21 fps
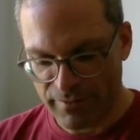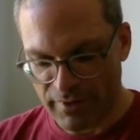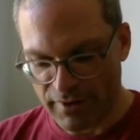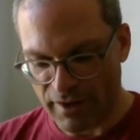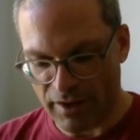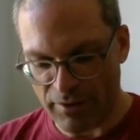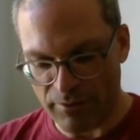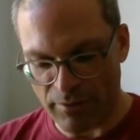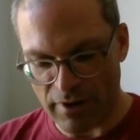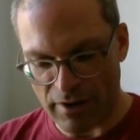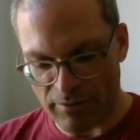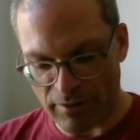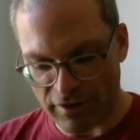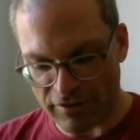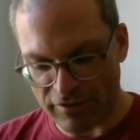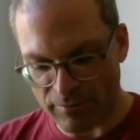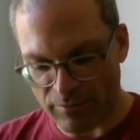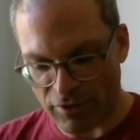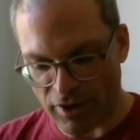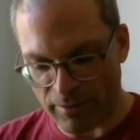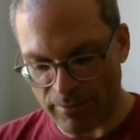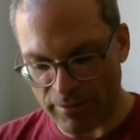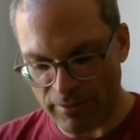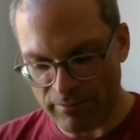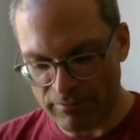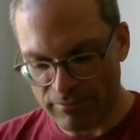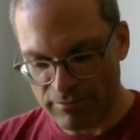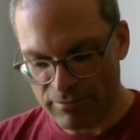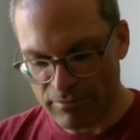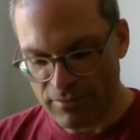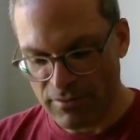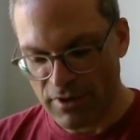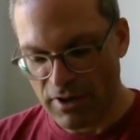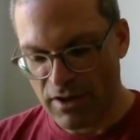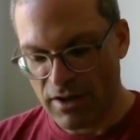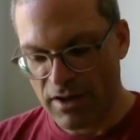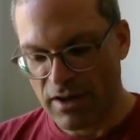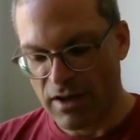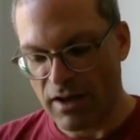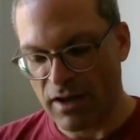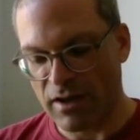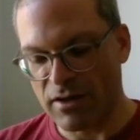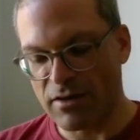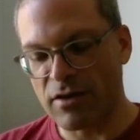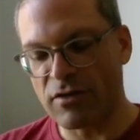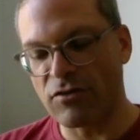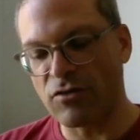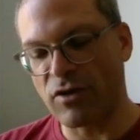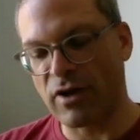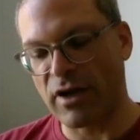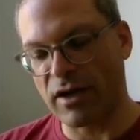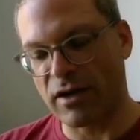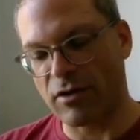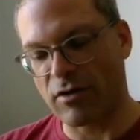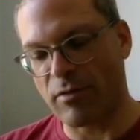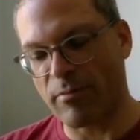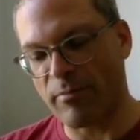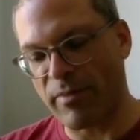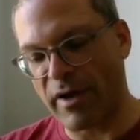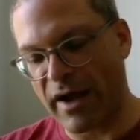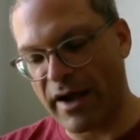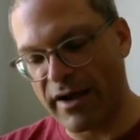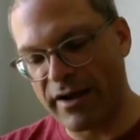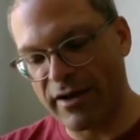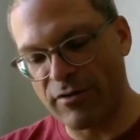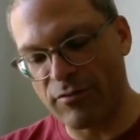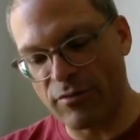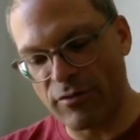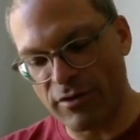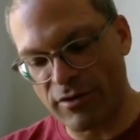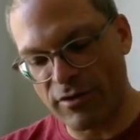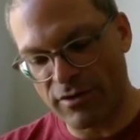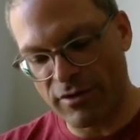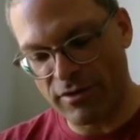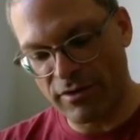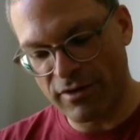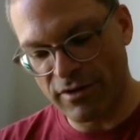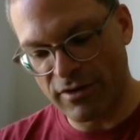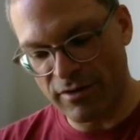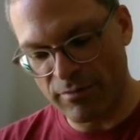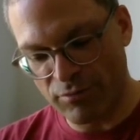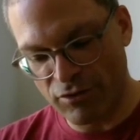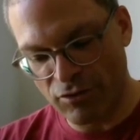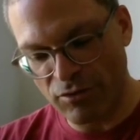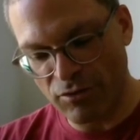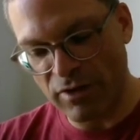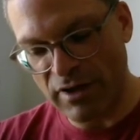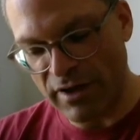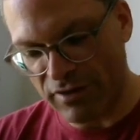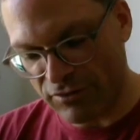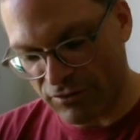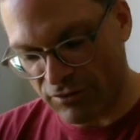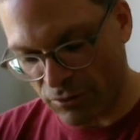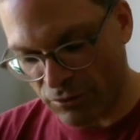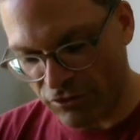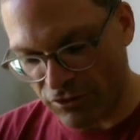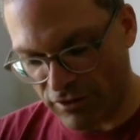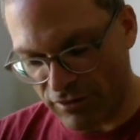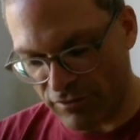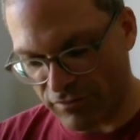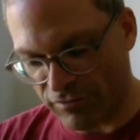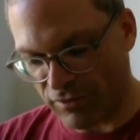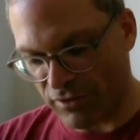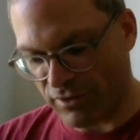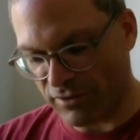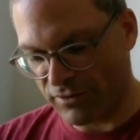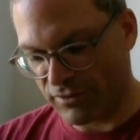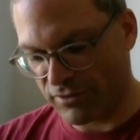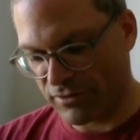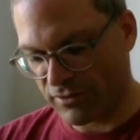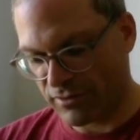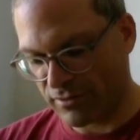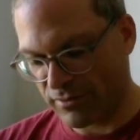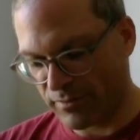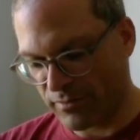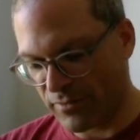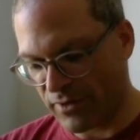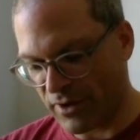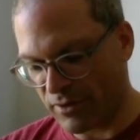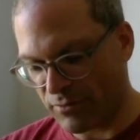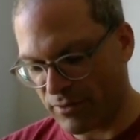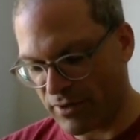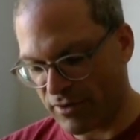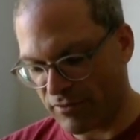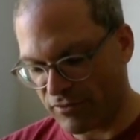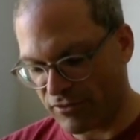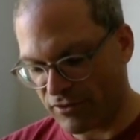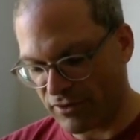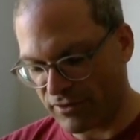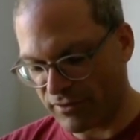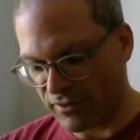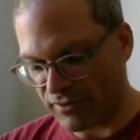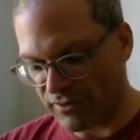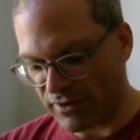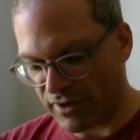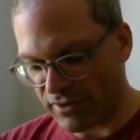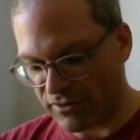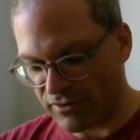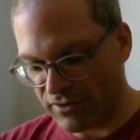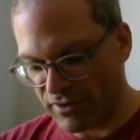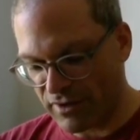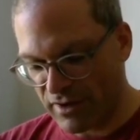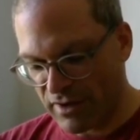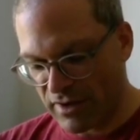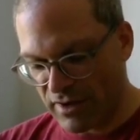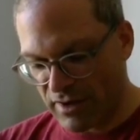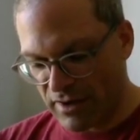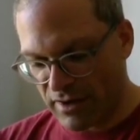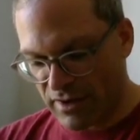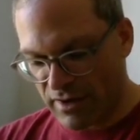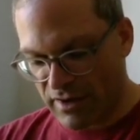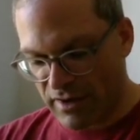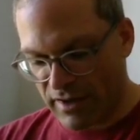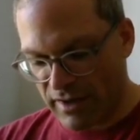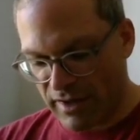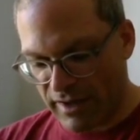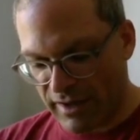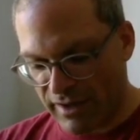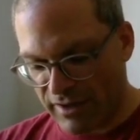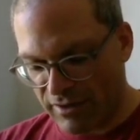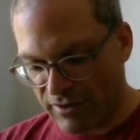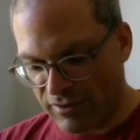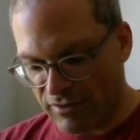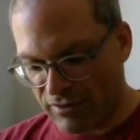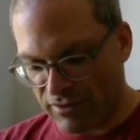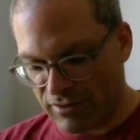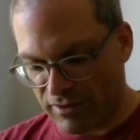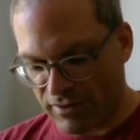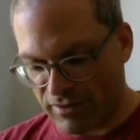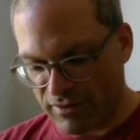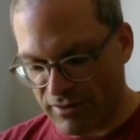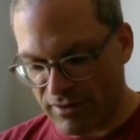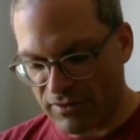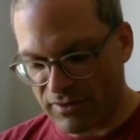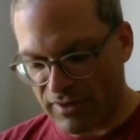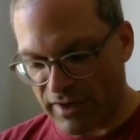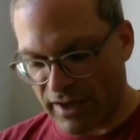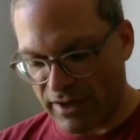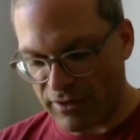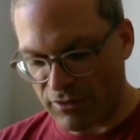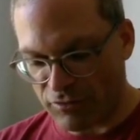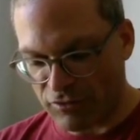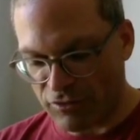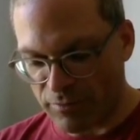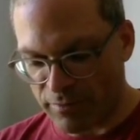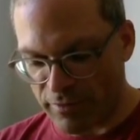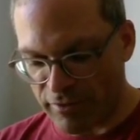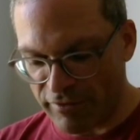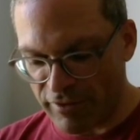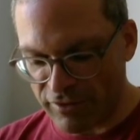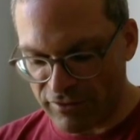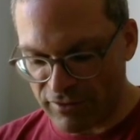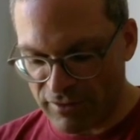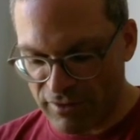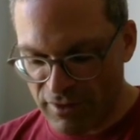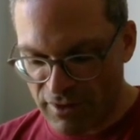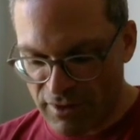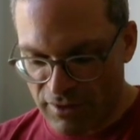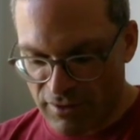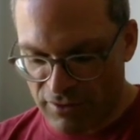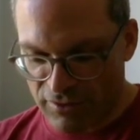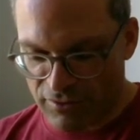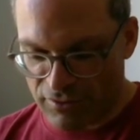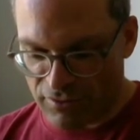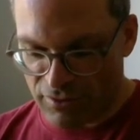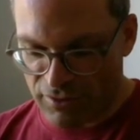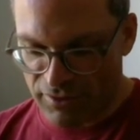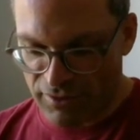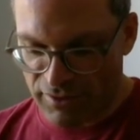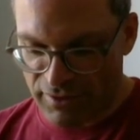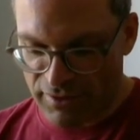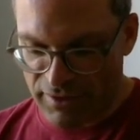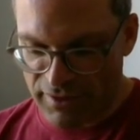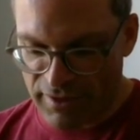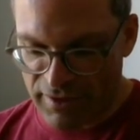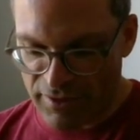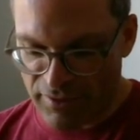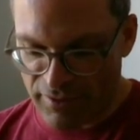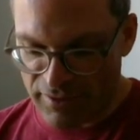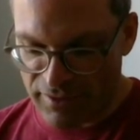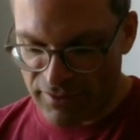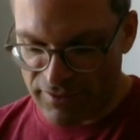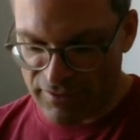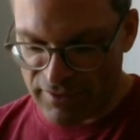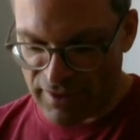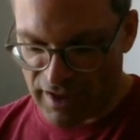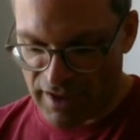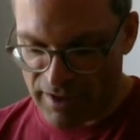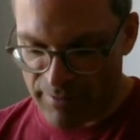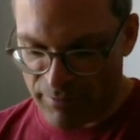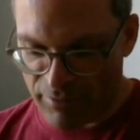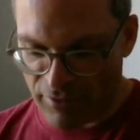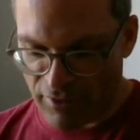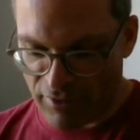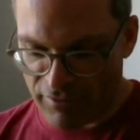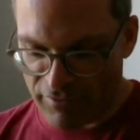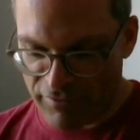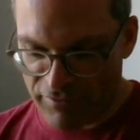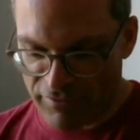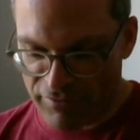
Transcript: a regression problem. And this you can combine with the purely associative loss that we have just discussed. And this kind of supervision, so here in this type of